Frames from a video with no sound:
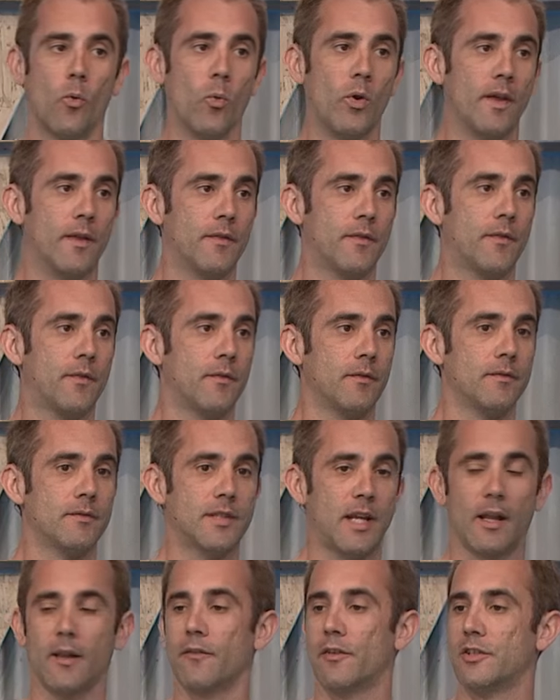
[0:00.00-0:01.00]
with
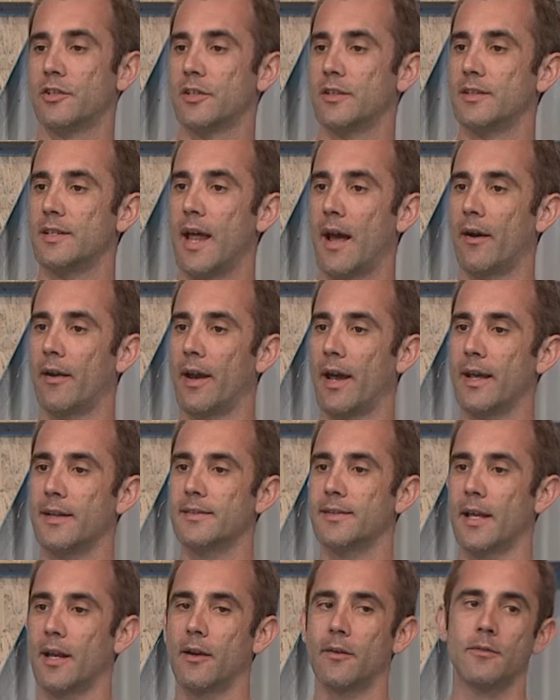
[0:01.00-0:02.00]
televisions
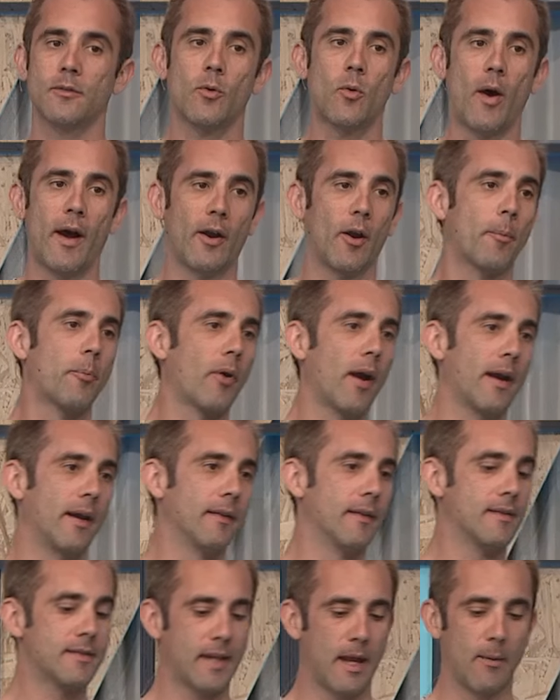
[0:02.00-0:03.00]
nowadays, they don't quite operate
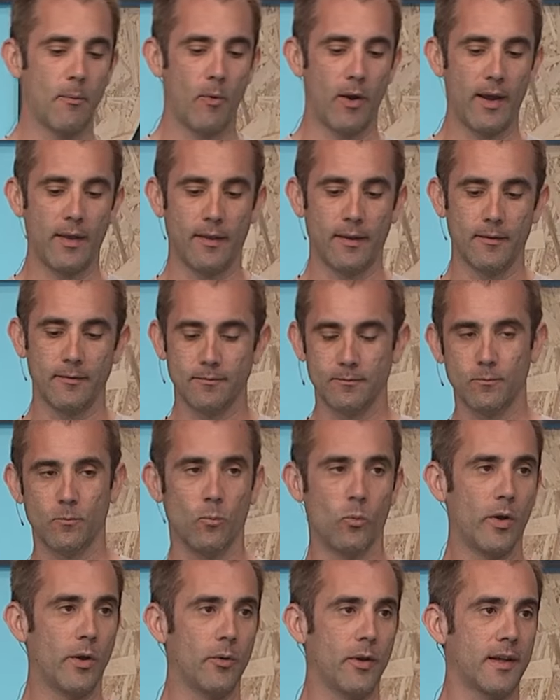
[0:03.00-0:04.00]
in the same way that
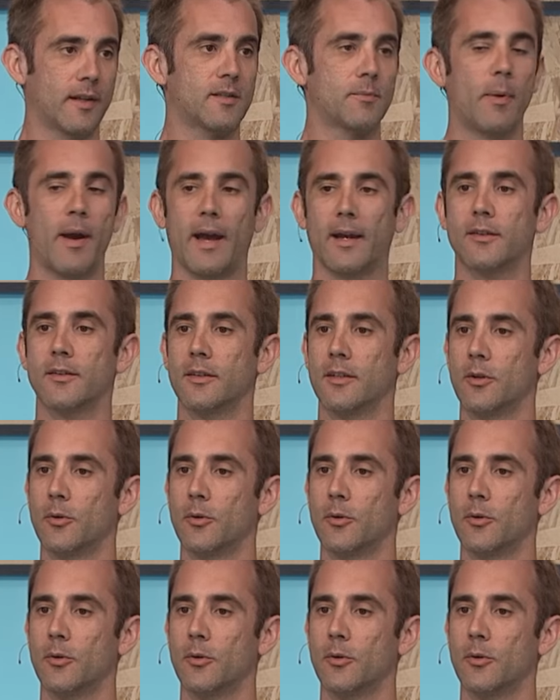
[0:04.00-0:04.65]
we would expect.